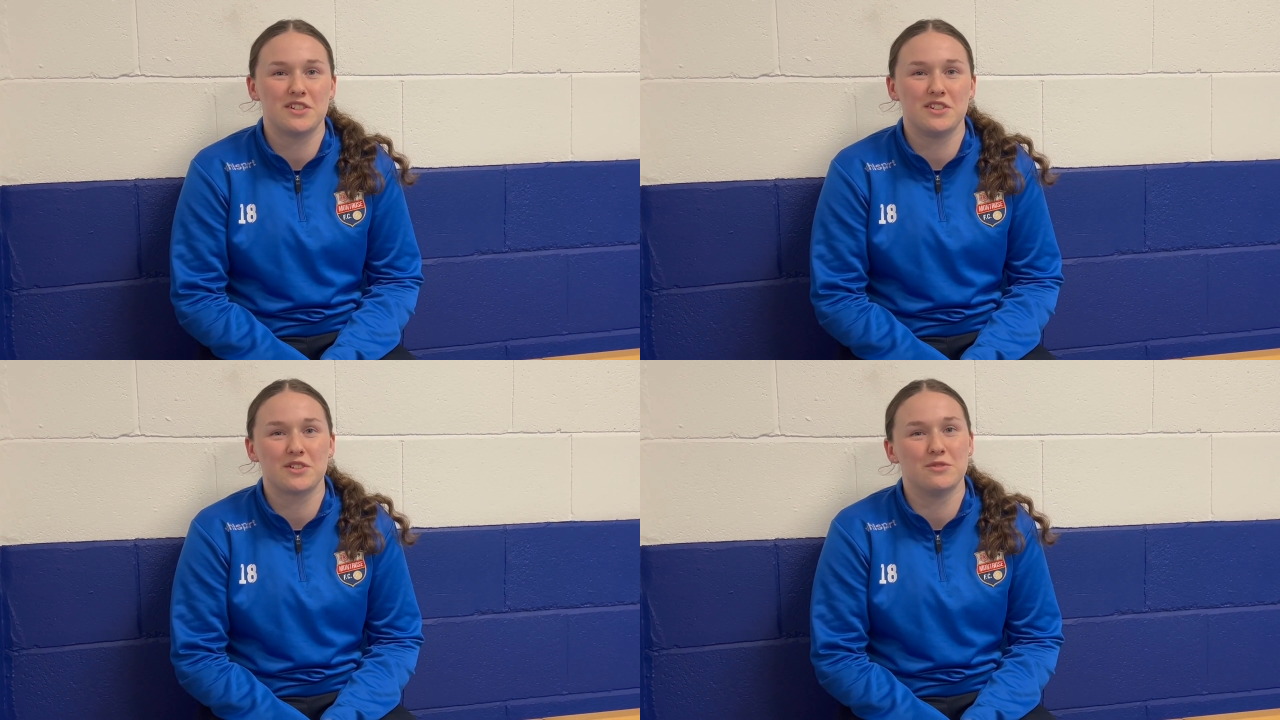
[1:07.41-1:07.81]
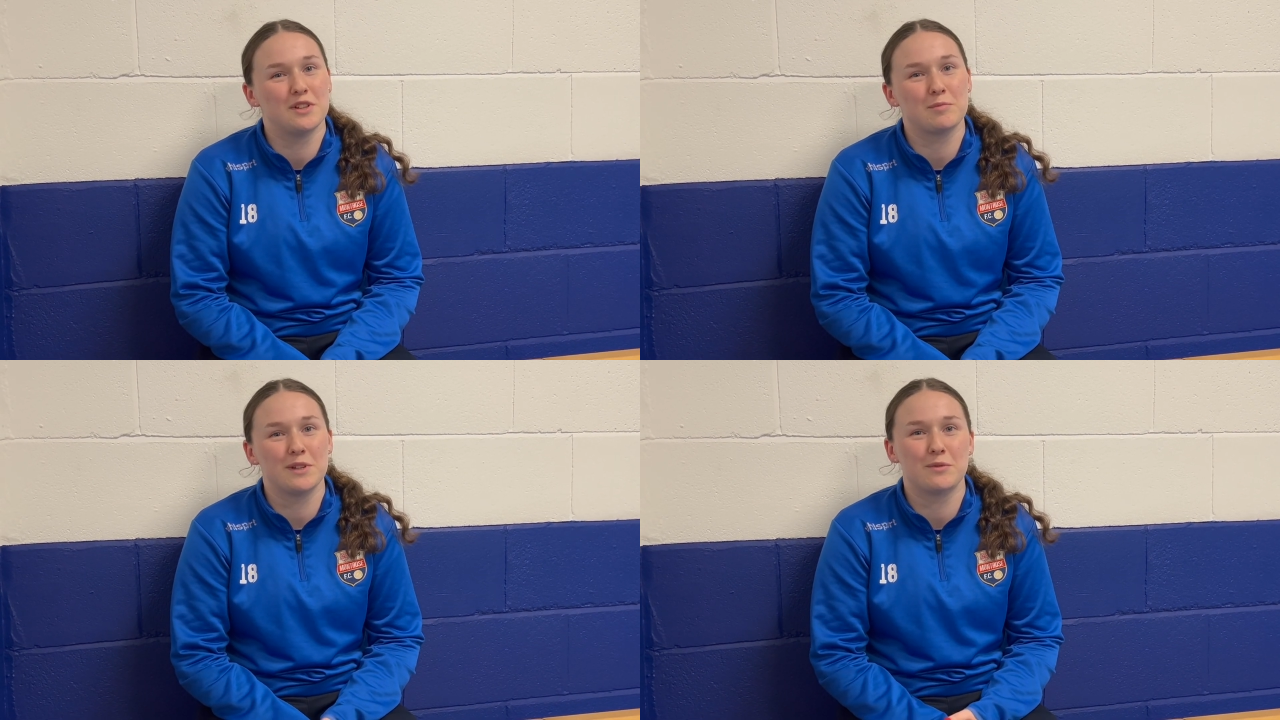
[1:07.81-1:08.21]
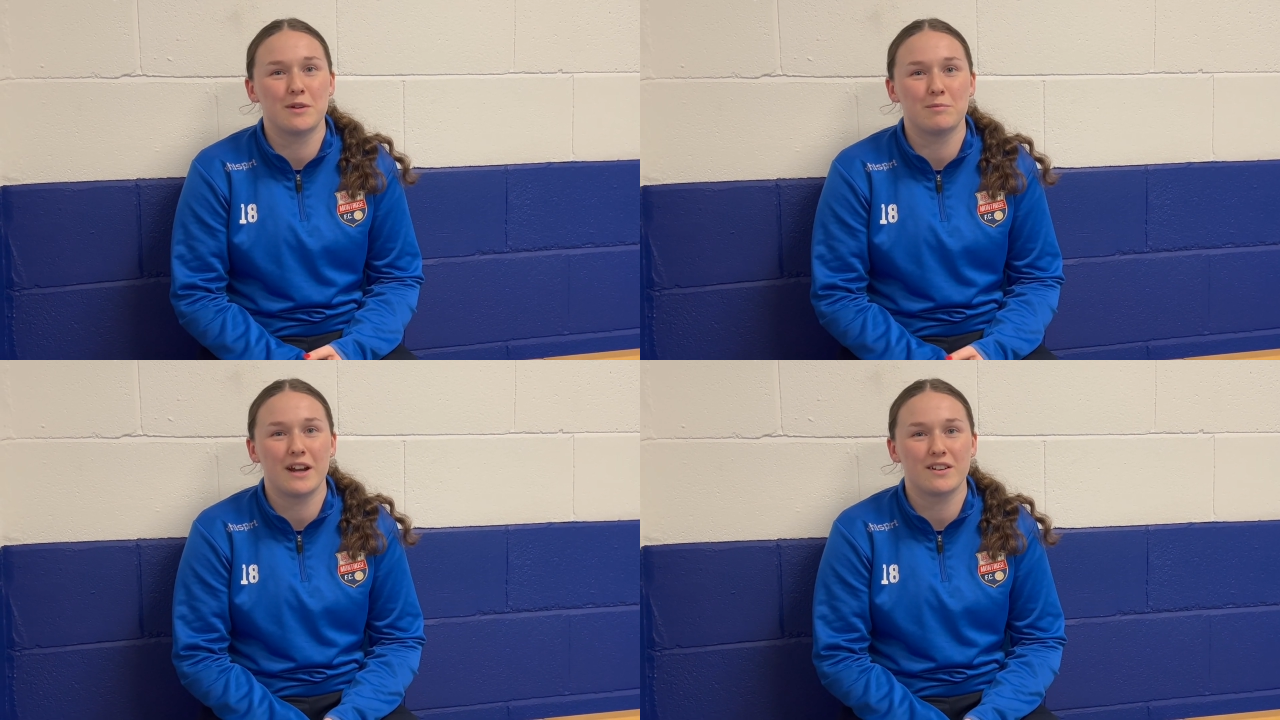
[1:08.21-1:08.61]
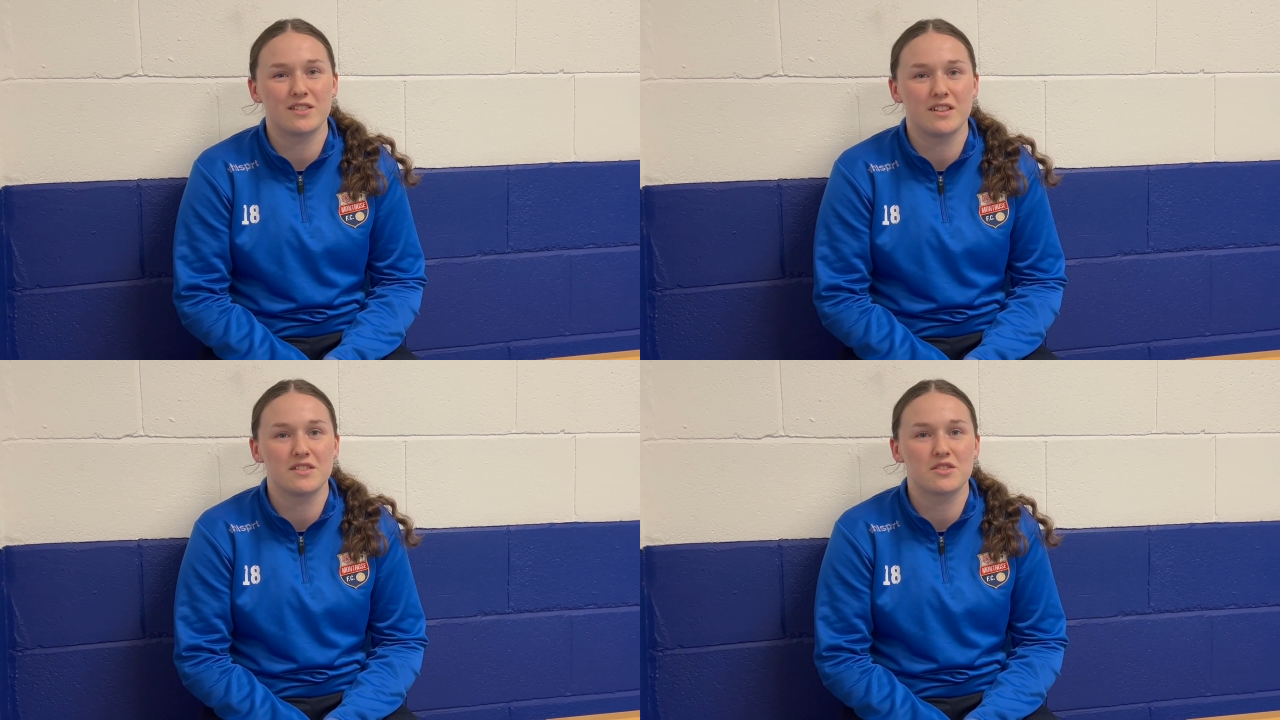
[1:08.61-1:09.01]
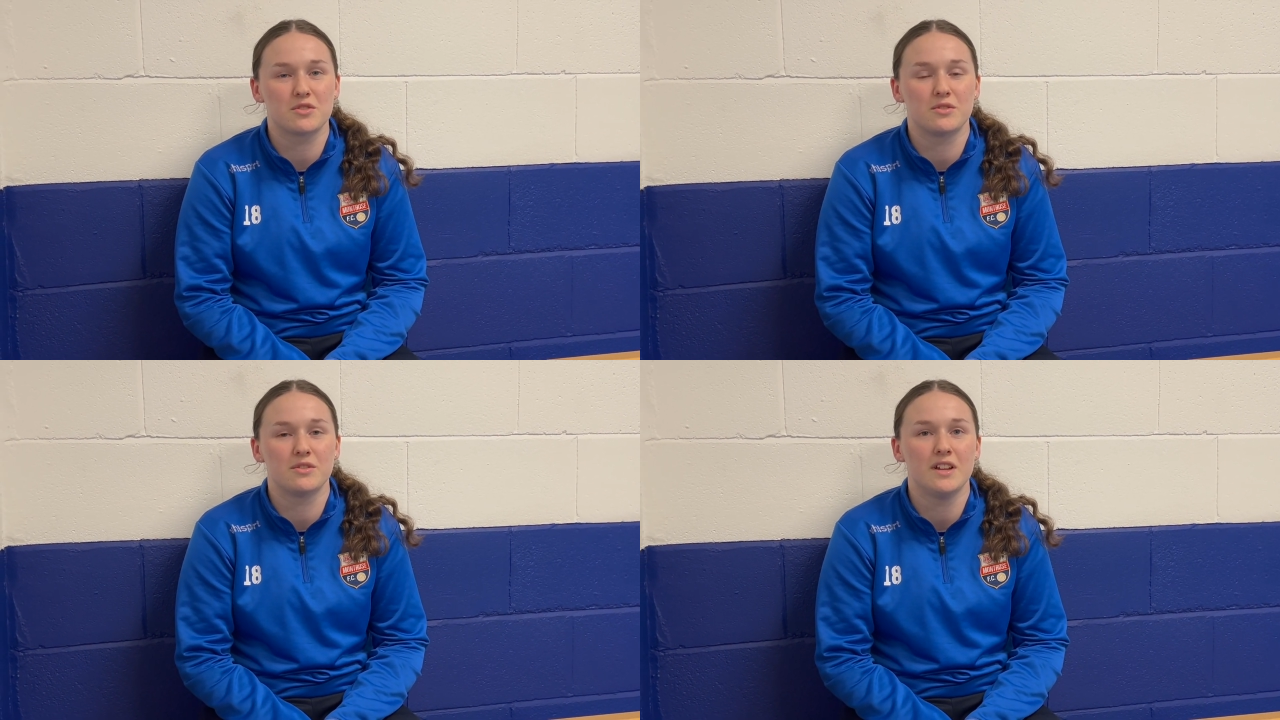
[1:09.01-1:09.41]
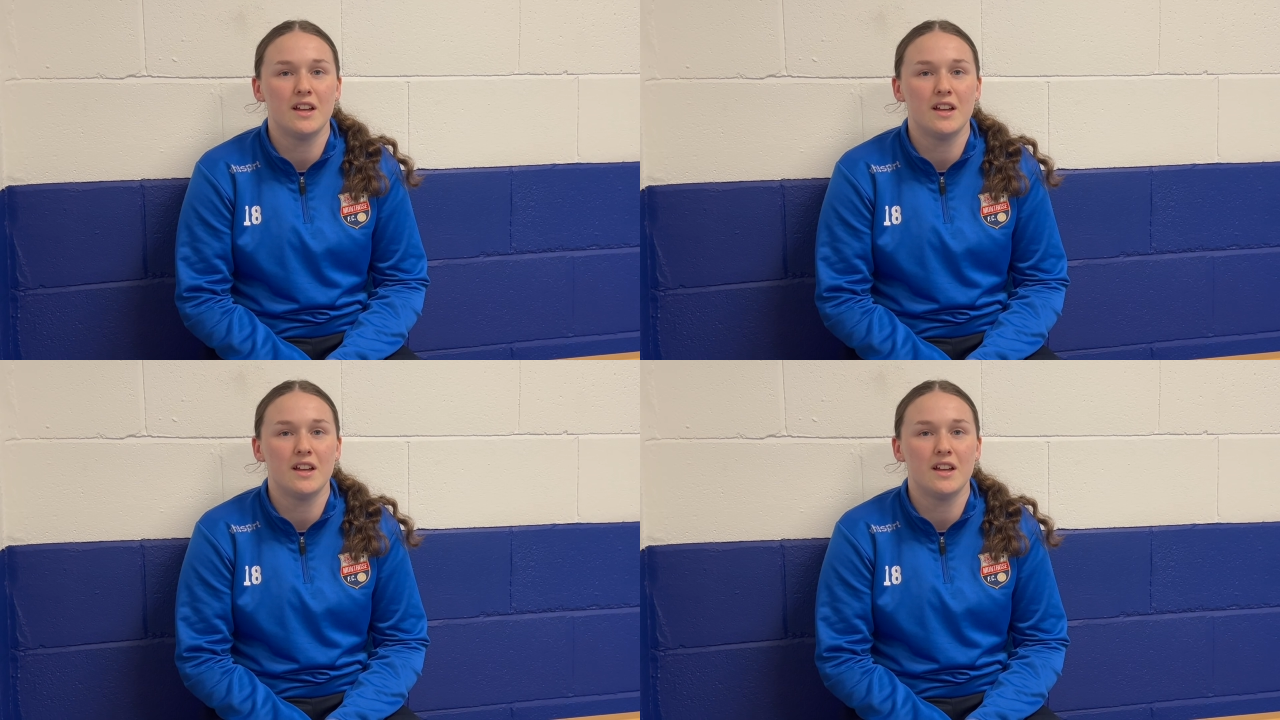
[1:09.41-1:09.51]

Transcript: You can only play one person. So,